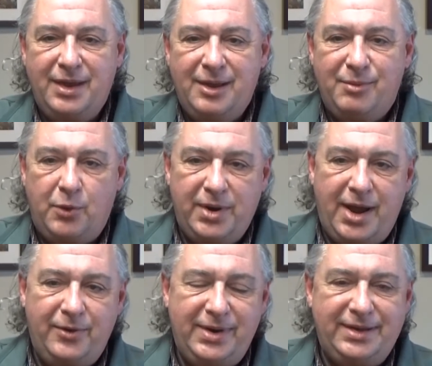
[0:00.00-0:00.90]
But when I
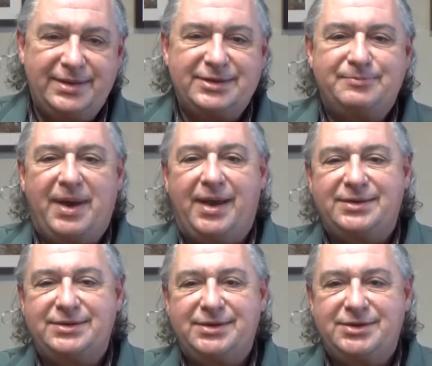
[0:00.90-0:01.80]
read this
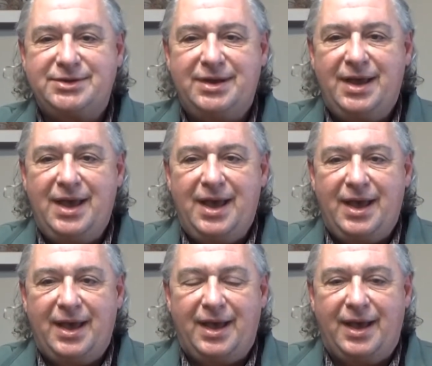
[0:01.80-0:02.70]
passage,
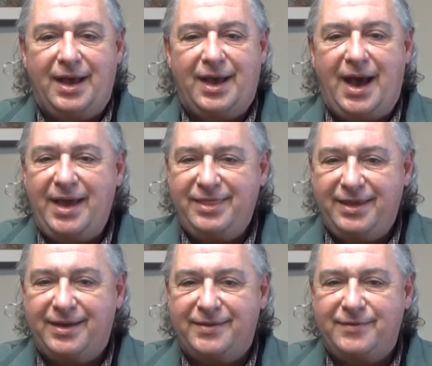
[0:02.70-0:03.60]
I
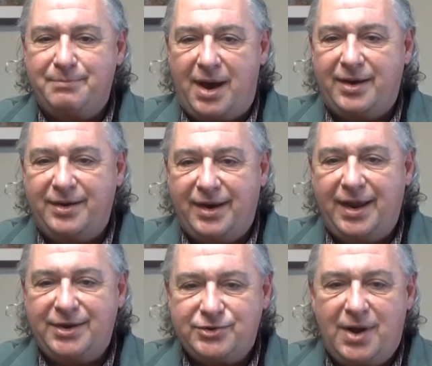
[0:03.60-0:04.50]
think of a
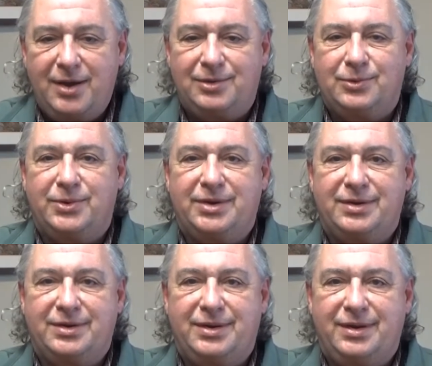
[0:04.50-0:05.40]
modern-day trial
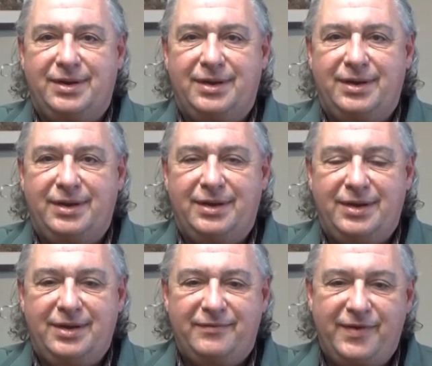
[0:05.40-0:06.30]
lawyer.
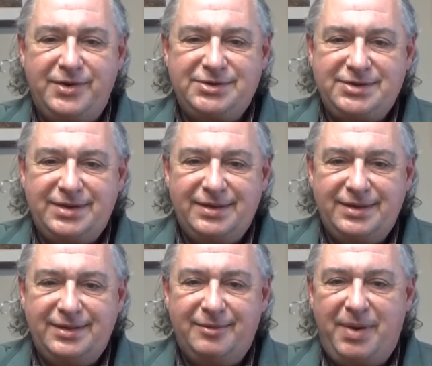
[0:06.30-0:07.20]
First,
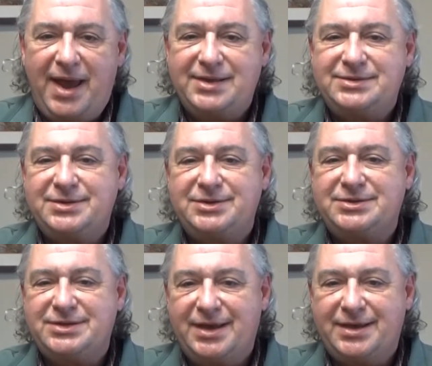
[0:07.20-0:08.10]
the passage
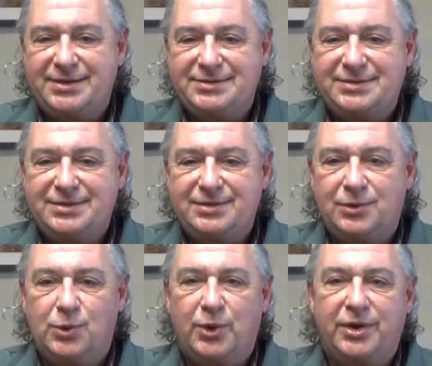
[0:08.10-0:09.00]
says the
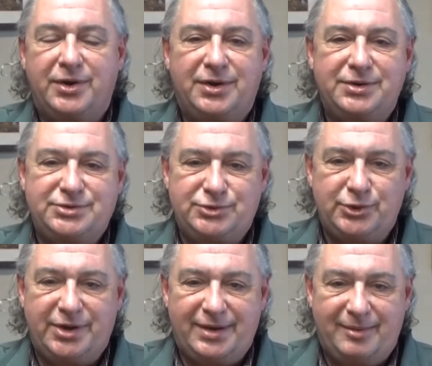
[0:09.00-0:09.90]
lawyer
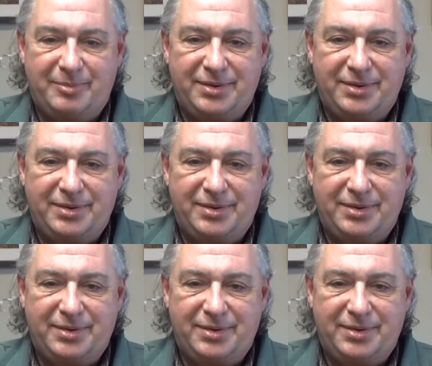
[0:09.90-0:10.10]
stood up.